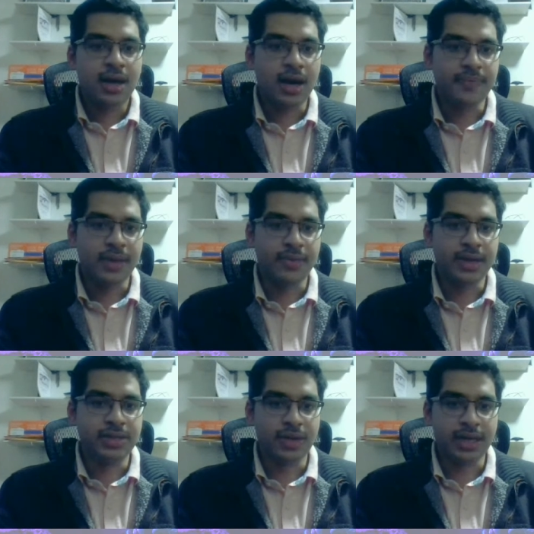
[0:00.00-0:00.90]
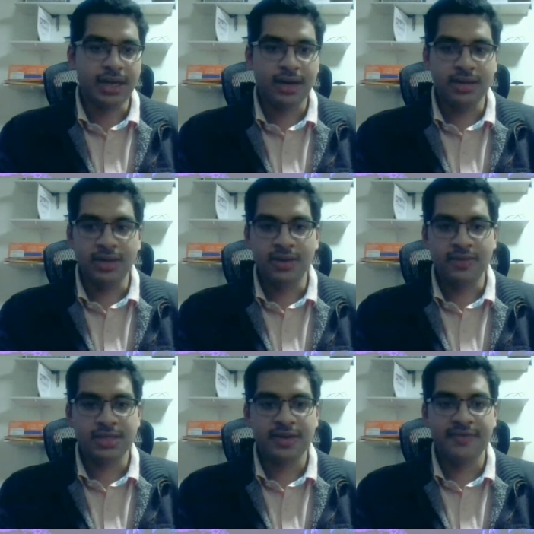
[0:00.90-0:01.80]
that we're doing here at the
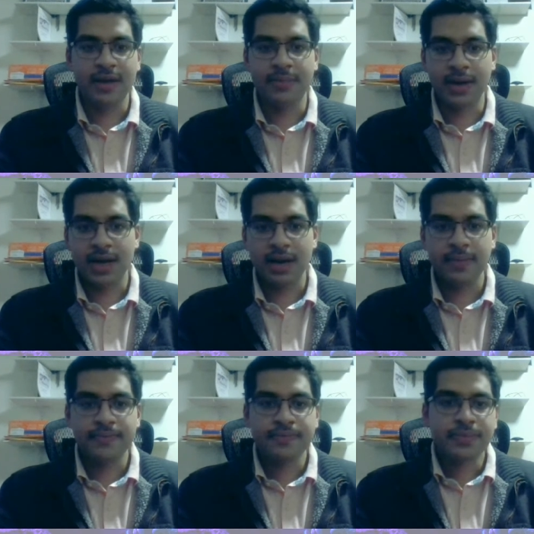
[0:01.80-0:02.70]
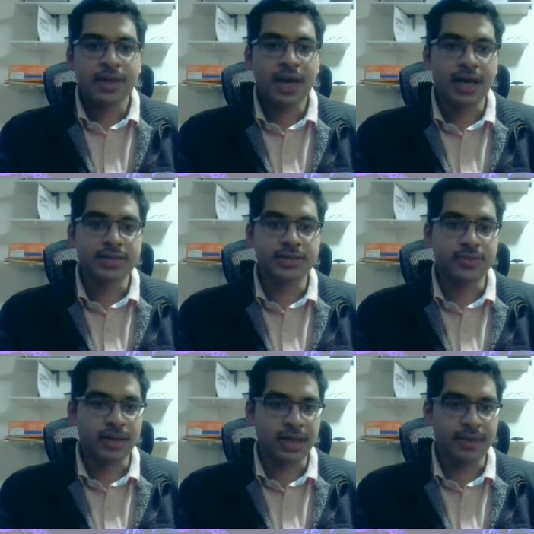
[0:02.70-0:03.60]
University of Alberta has
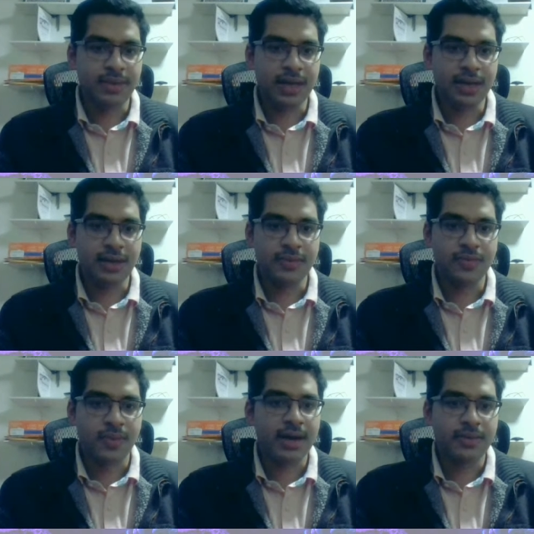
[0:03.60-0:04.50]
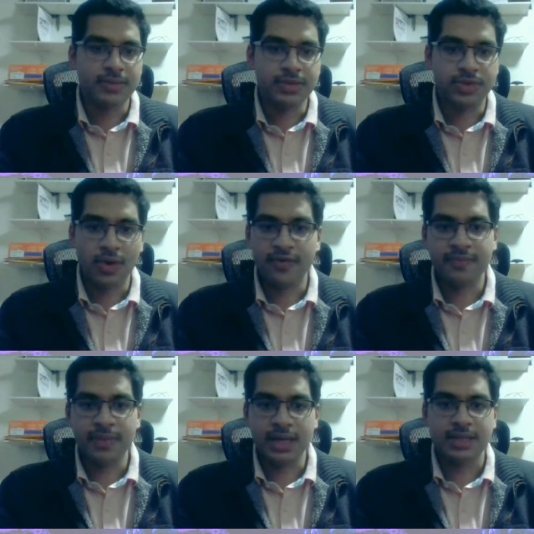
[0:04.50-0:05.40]
really been what
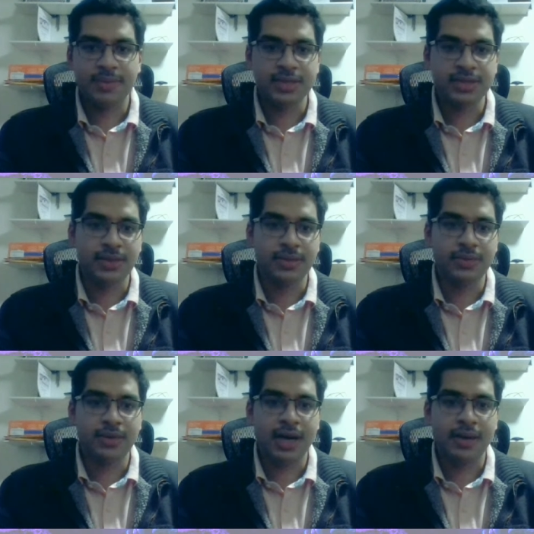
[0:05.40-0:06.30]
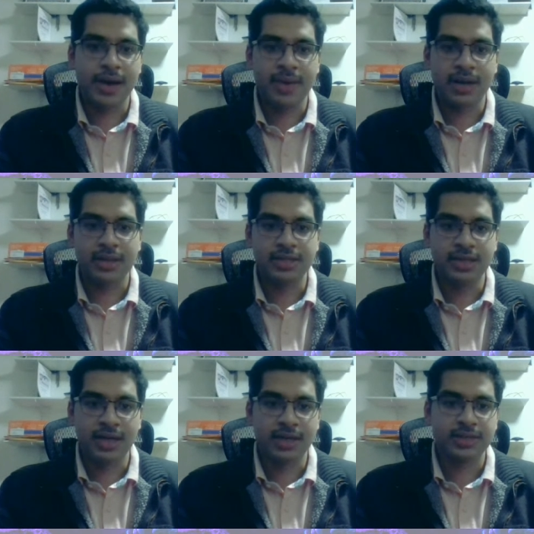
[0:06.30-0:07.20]
drove me to pursue biomedical
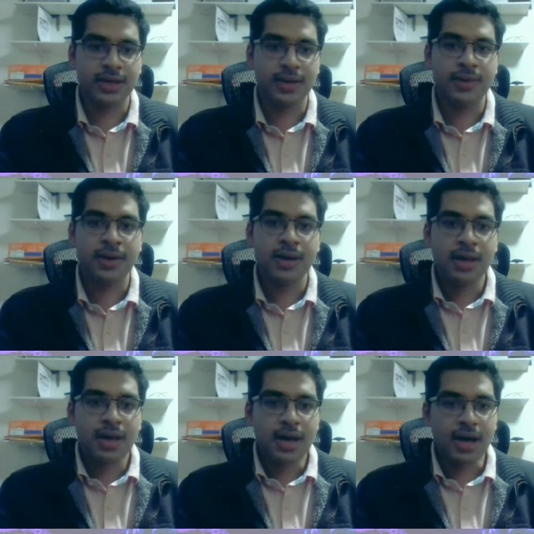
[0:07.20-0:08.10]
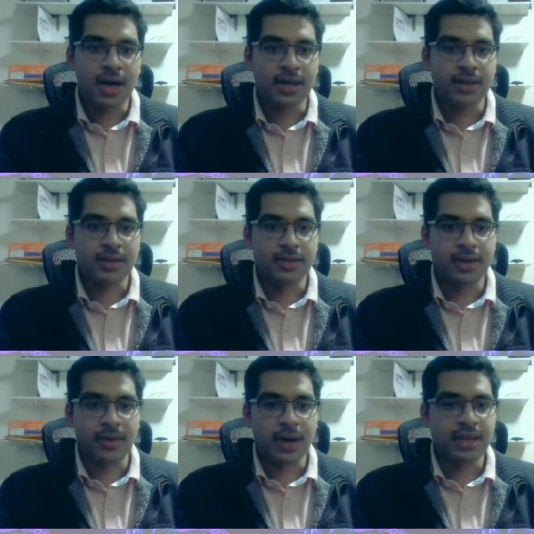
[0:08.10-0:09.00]
engineering. So
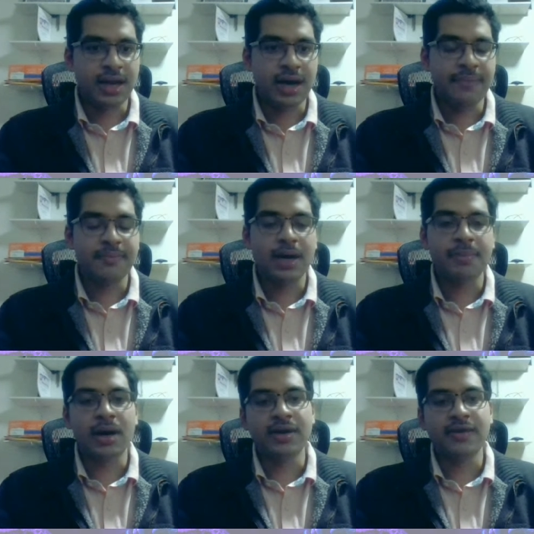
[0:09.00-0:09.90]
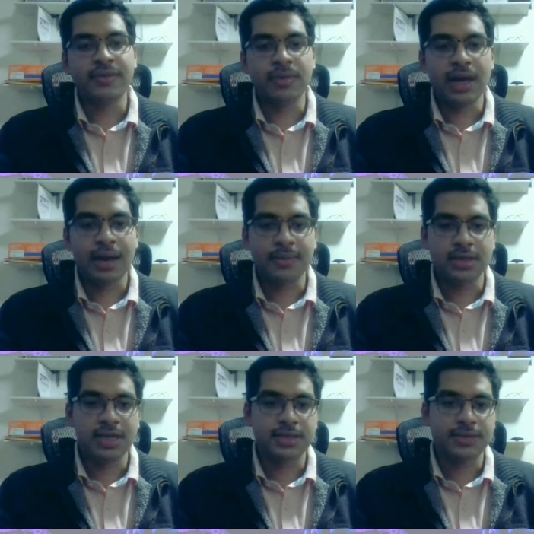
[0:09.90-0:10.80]
the one that I'm a part of, the
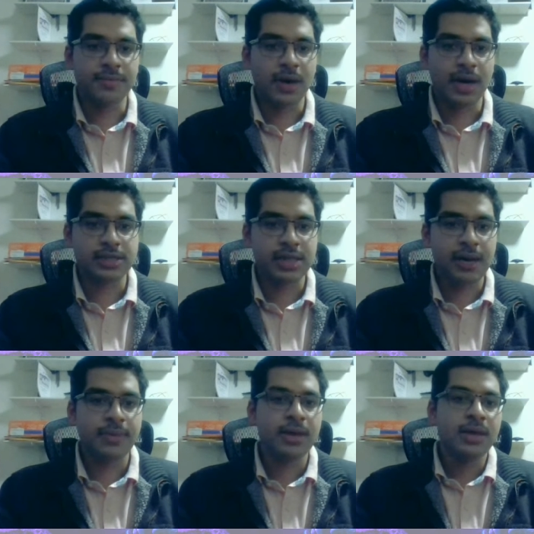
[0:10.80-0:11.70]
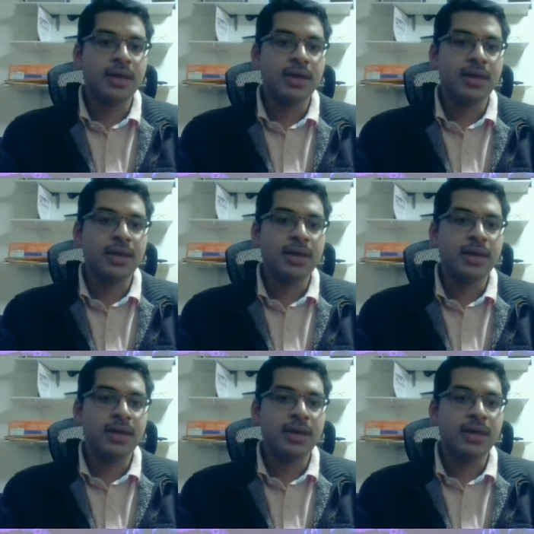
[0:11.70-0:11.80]
Rehabilitation Robotics Lab,